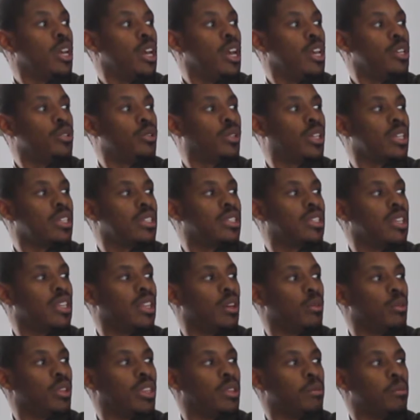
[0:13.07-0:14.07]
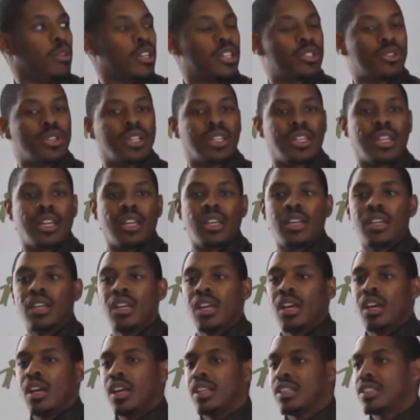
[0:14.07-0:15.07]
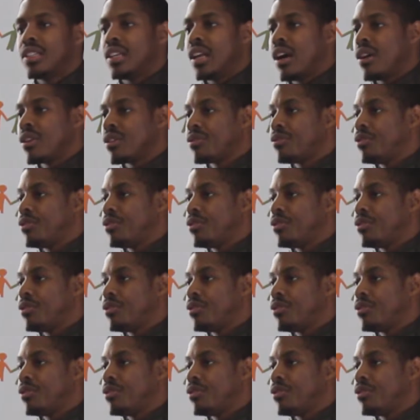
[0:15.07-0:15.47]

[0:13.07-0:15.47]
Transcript: As you can see there with the metric there, it's now